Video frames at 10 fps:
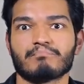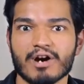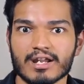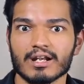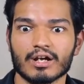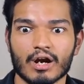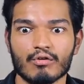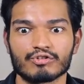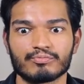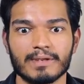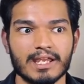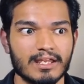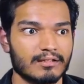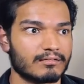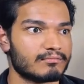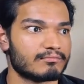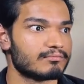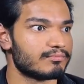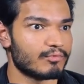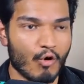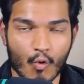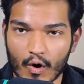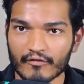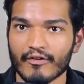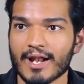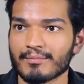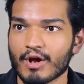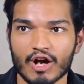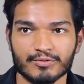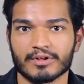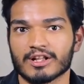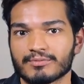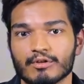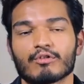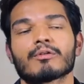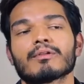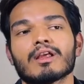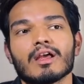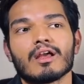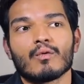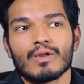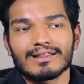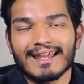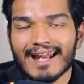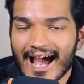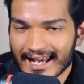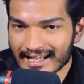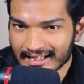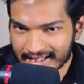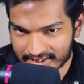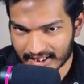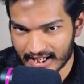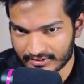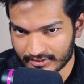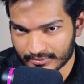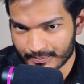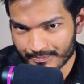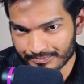burial grounds being overwhelmed, hospitals being overwhelmed? Well, there are increased cases.